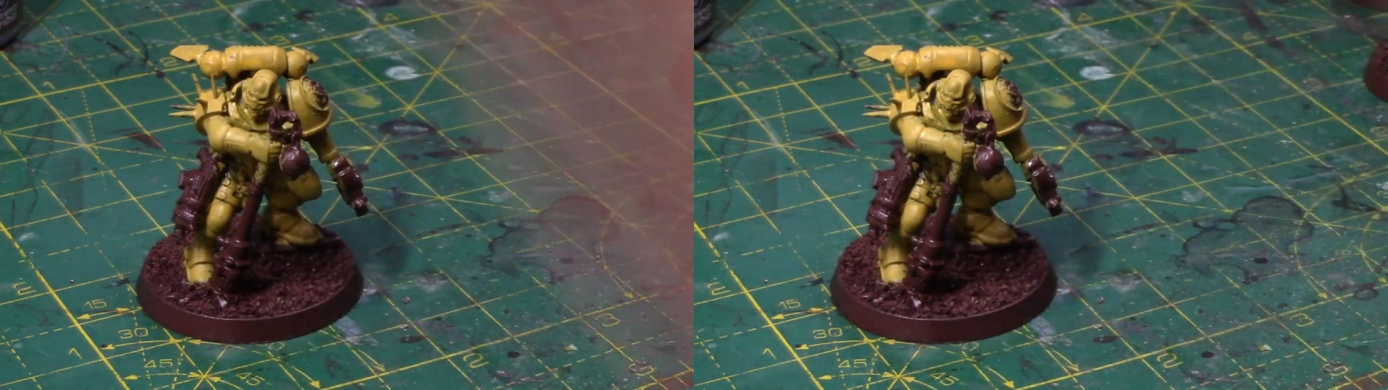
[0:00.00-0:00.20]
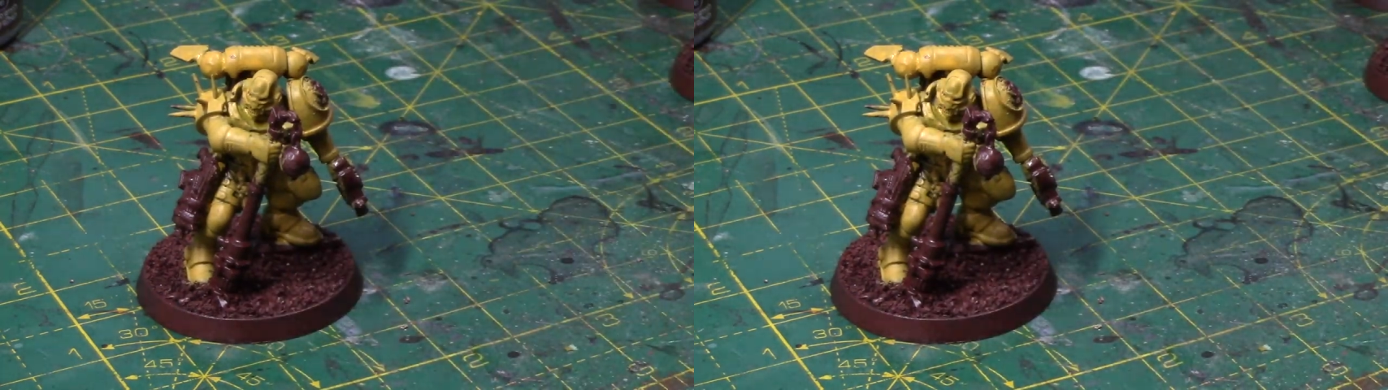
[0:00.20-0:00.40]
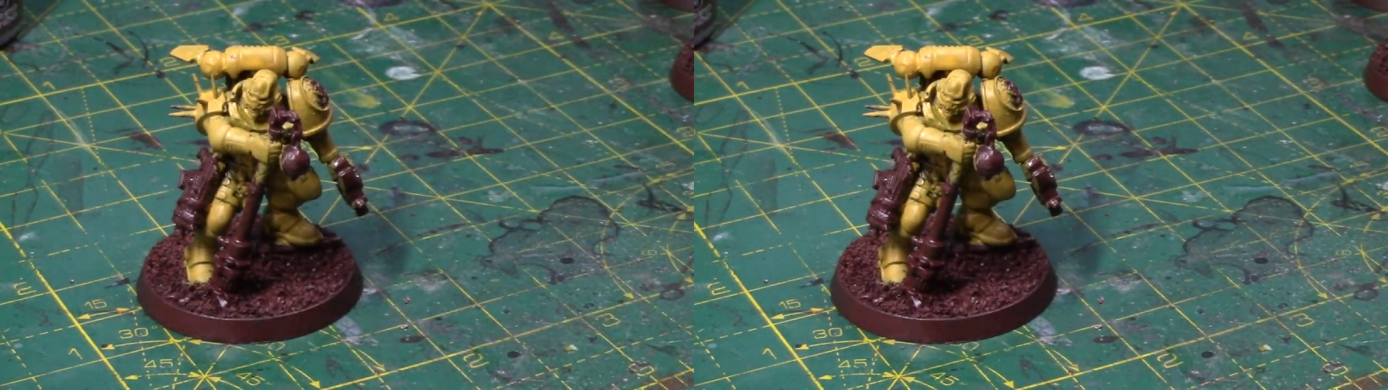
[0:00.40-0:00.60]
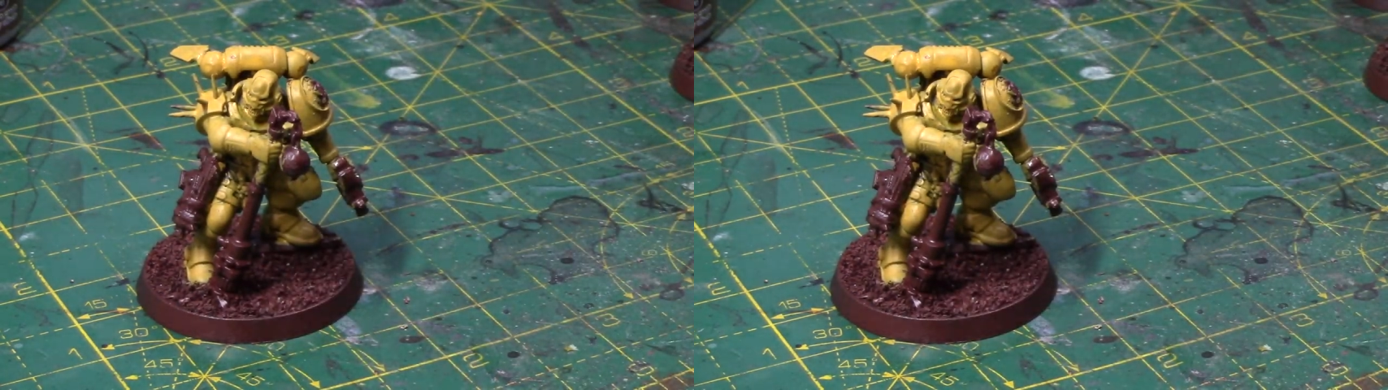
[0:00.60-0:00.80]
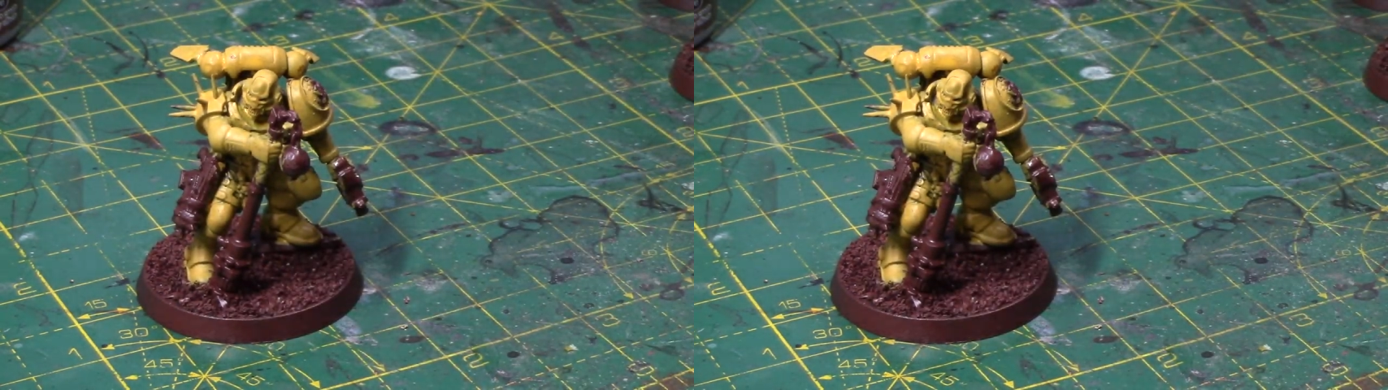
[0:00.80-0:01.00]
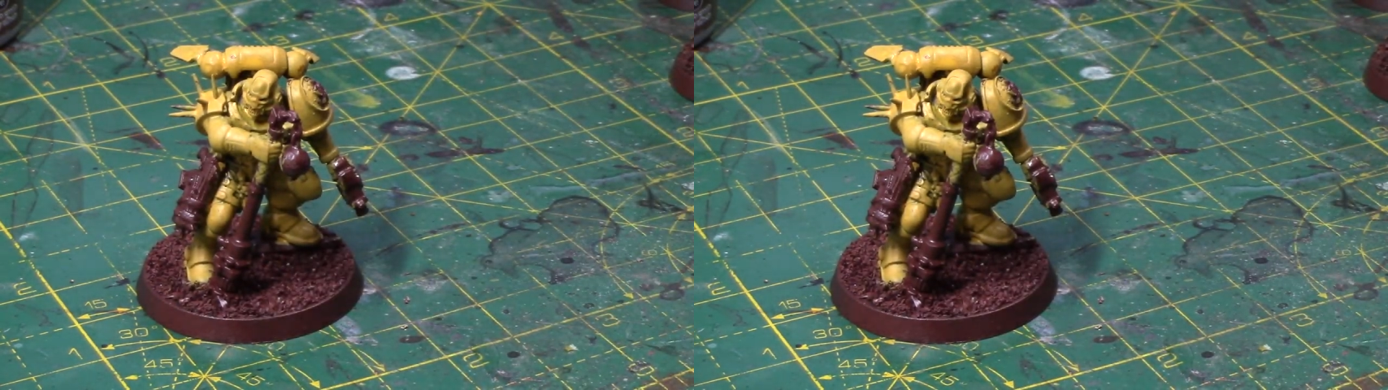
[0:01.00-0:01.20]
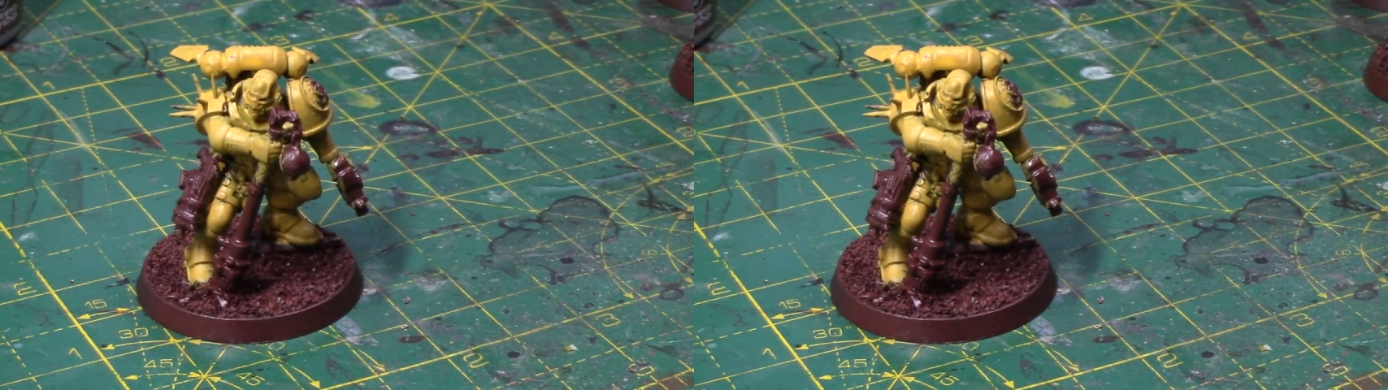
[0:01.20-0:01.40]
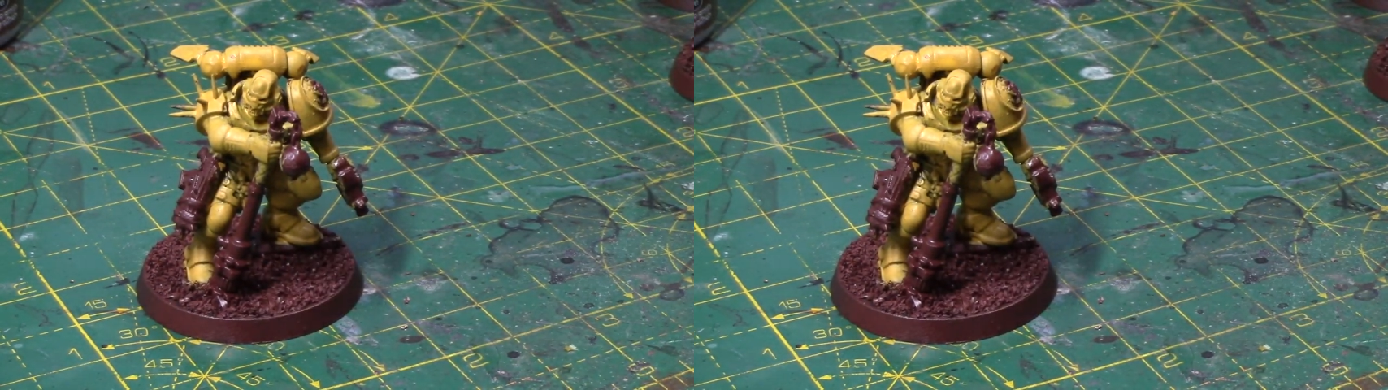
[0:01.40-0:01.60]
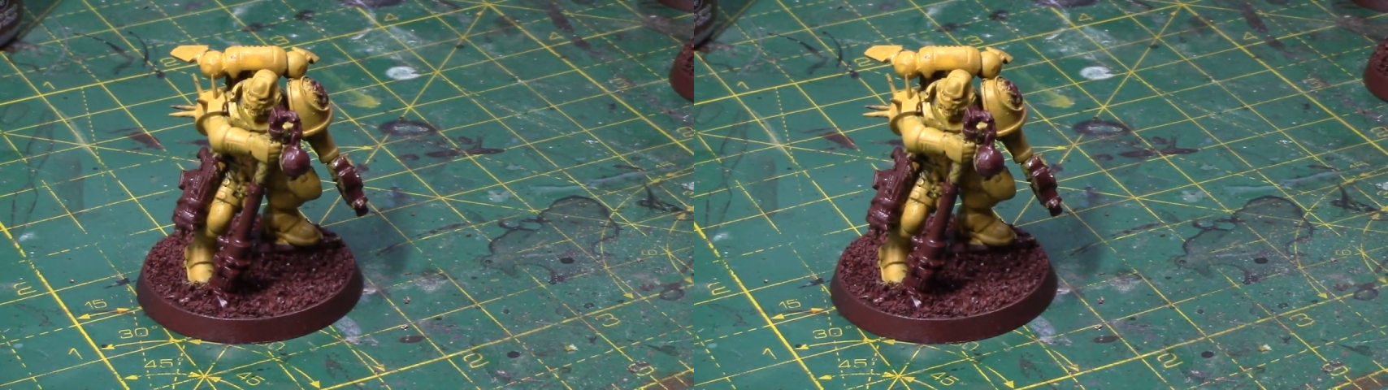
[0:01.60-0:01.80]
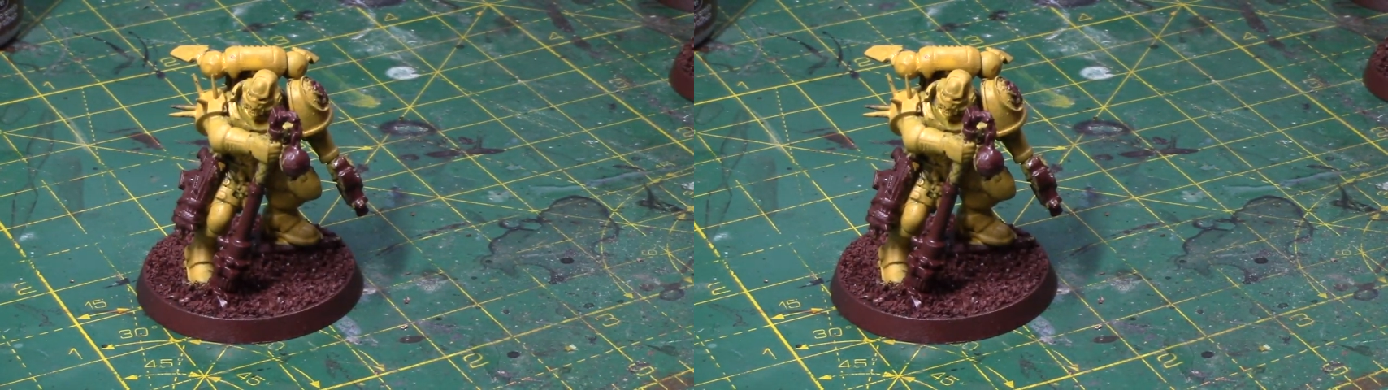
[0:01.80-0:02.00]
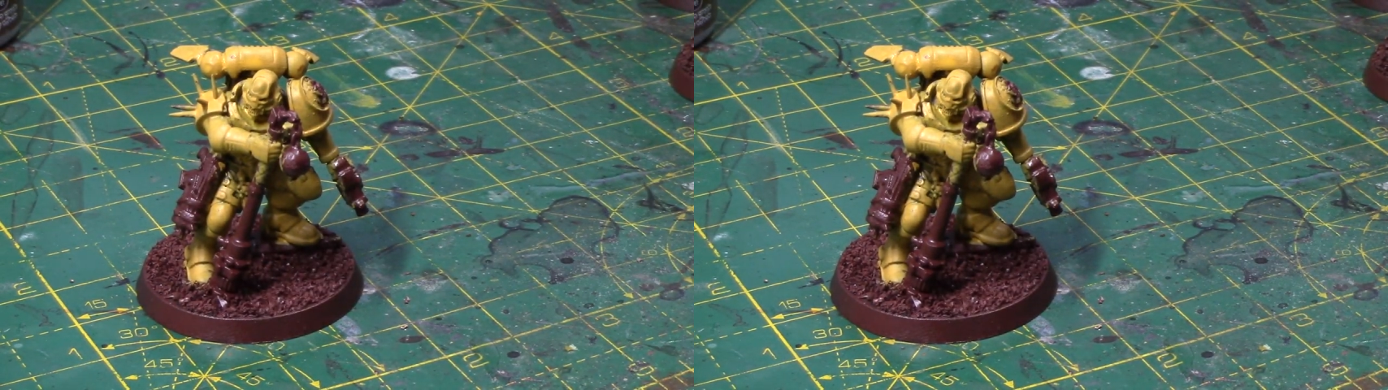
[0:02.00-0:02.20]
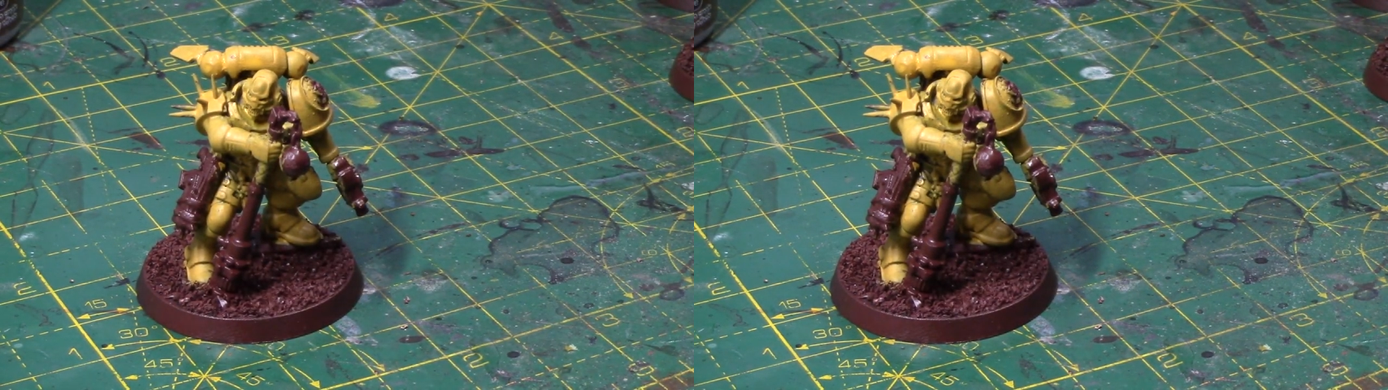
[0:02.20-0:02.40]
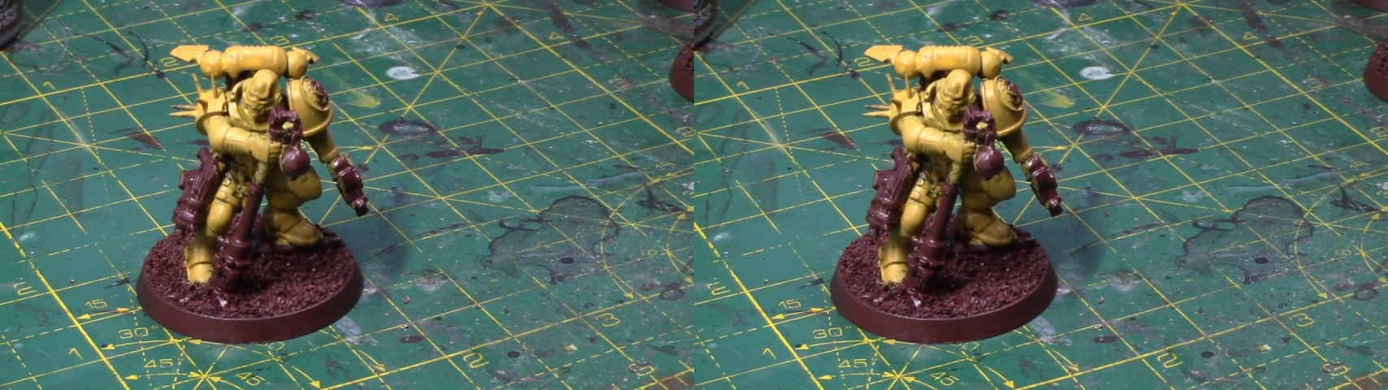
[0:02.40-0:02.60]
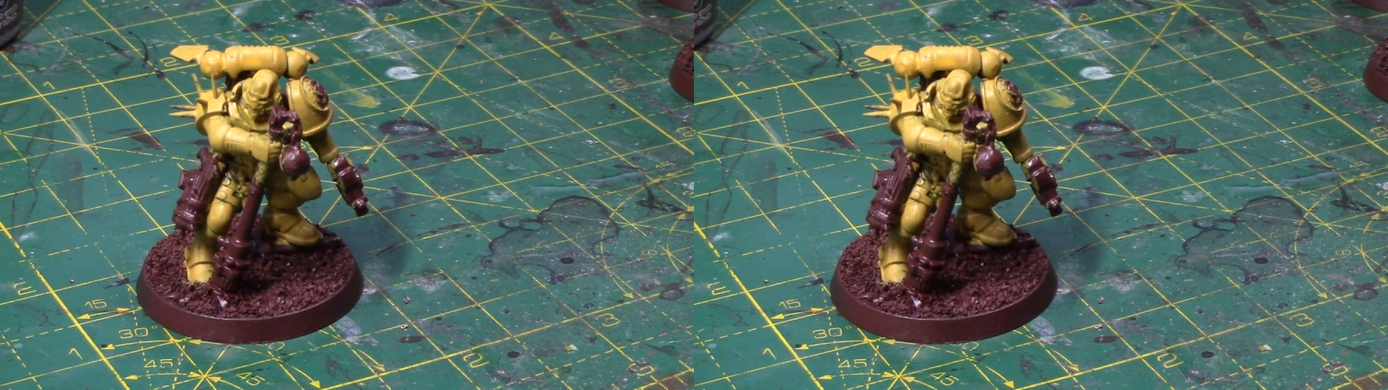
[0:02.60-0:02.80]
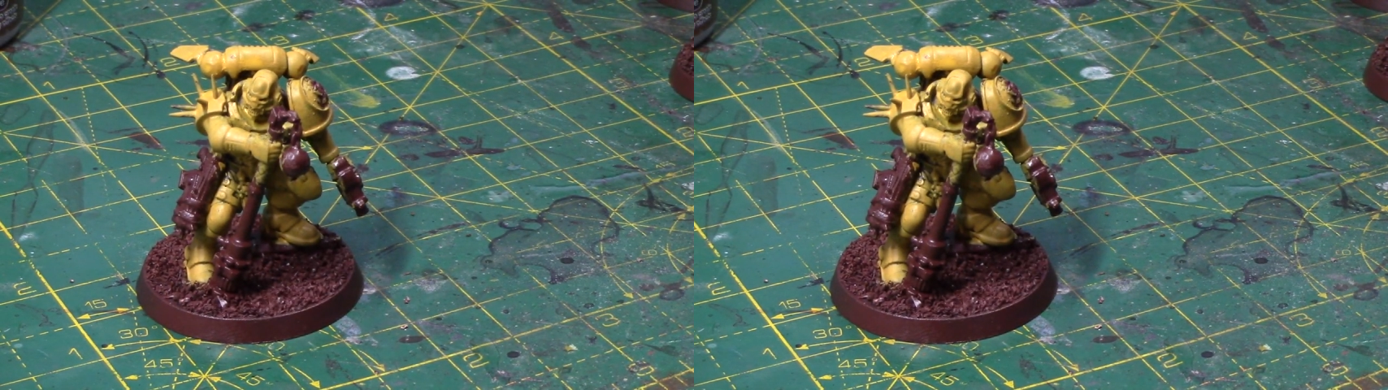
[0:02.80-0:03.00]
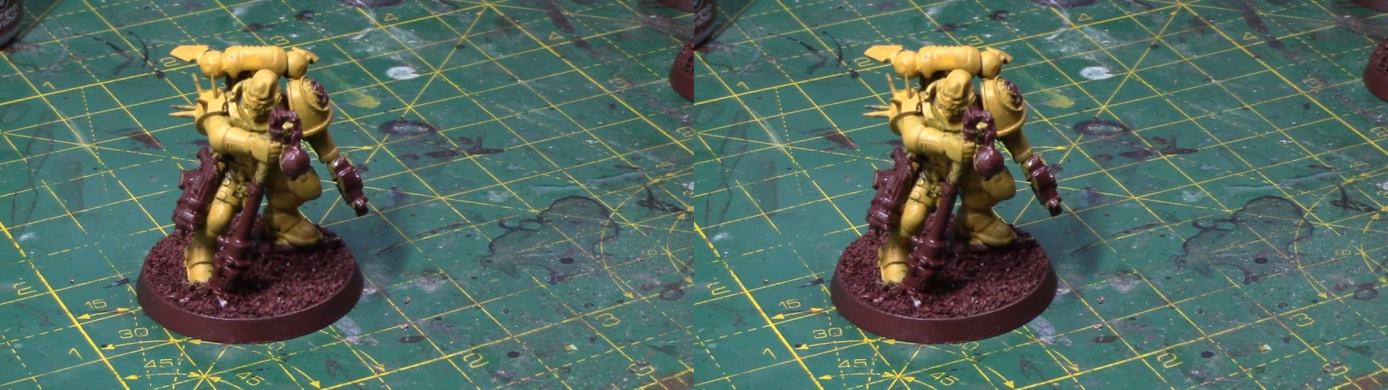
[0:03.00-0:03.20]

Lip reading: No face is visible, so there are no lips to read.